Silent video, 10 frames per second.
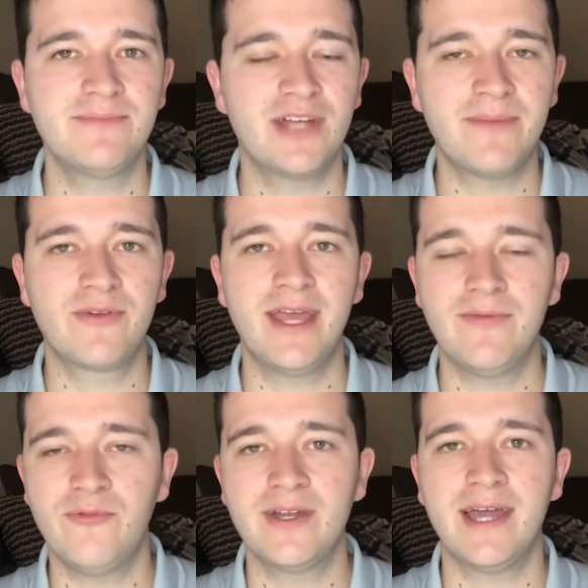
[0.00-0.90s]
John Morant
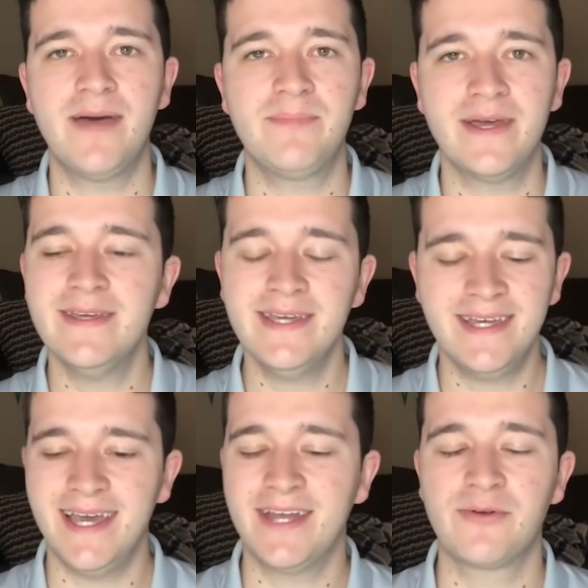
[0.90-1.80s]
and whatnot. But
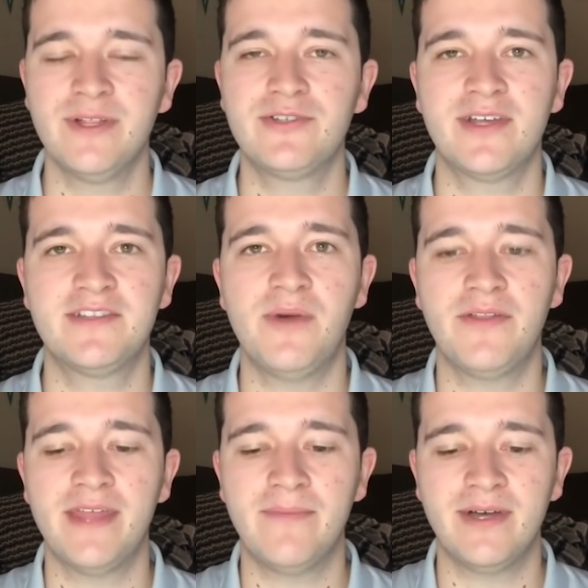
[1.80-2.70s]
I don't really trust them
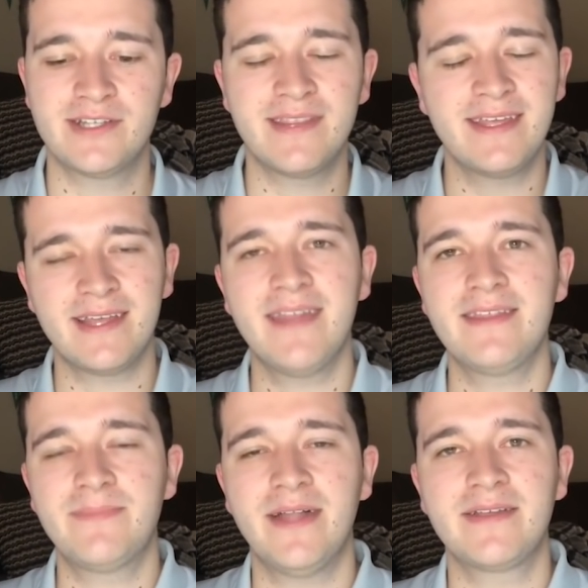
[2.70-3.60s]
all that much. I
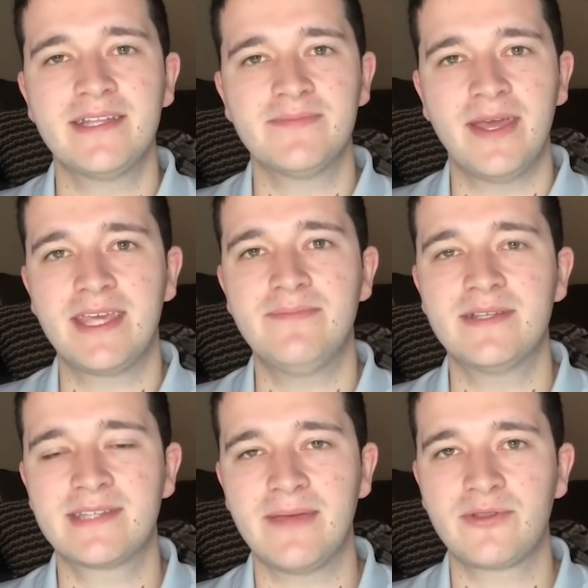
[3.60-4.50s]
think Pelicans might keep
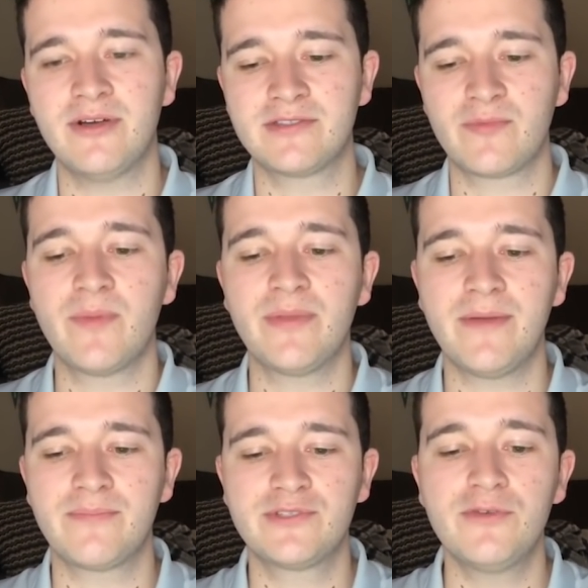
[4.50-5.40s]
this game close. They've been
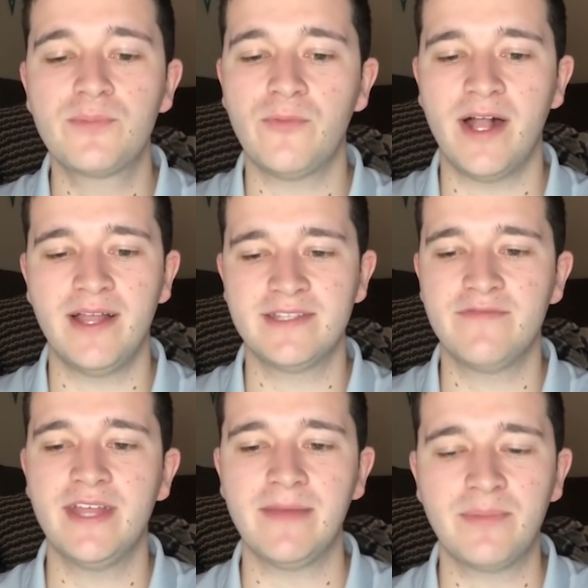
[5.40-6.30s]
playing super well as
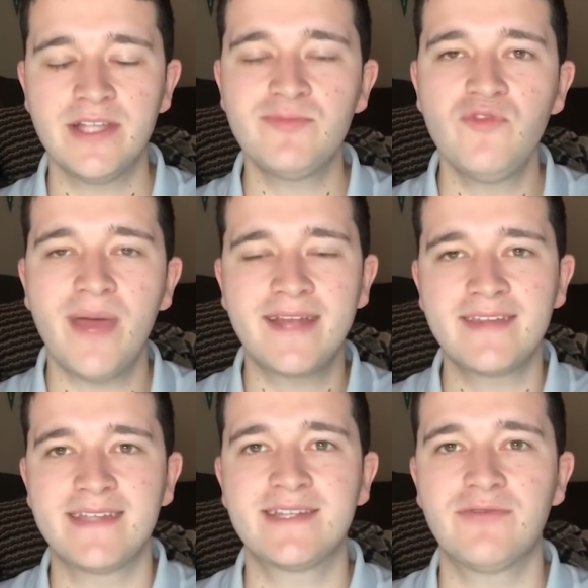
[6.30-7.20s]
of late. But let's move back
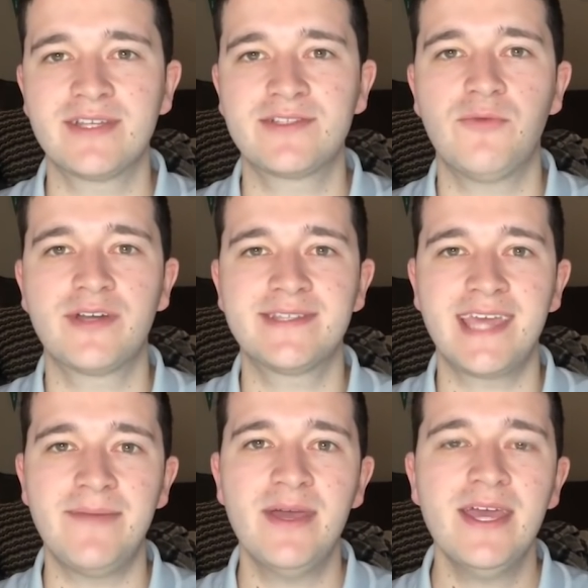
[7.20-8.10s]
to that Celtics-Hornets game.